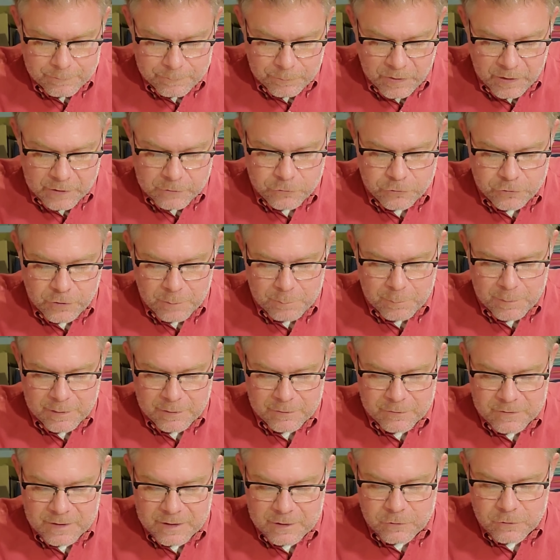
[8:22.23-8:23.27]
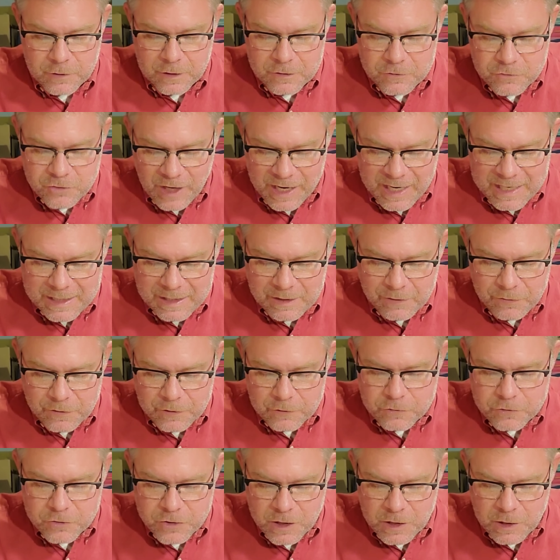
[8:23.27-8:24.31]
that shipments into China
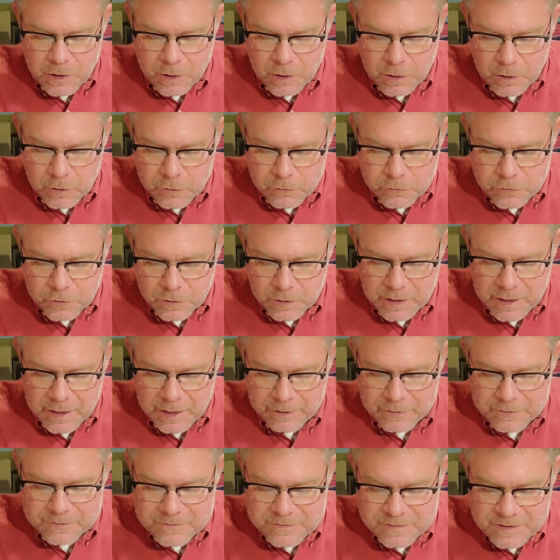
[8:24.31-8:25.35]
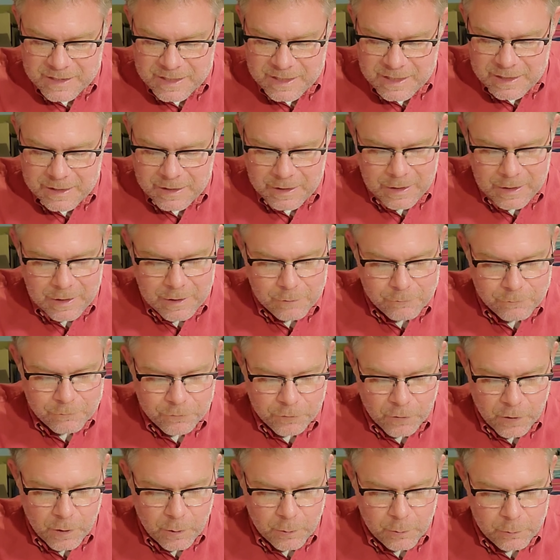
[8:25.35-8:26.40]
this year should exceed
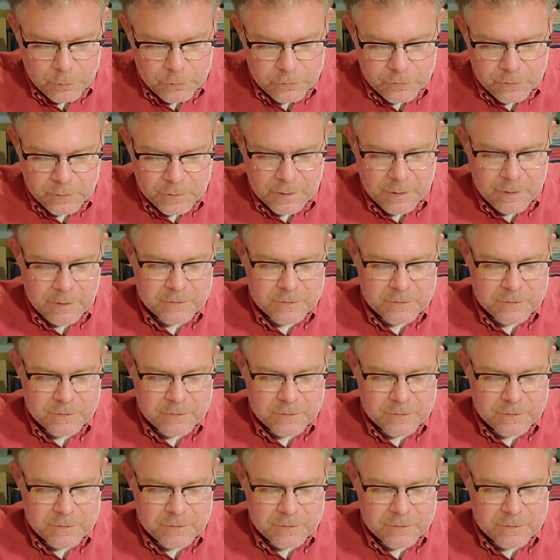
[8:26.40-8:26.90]
inflows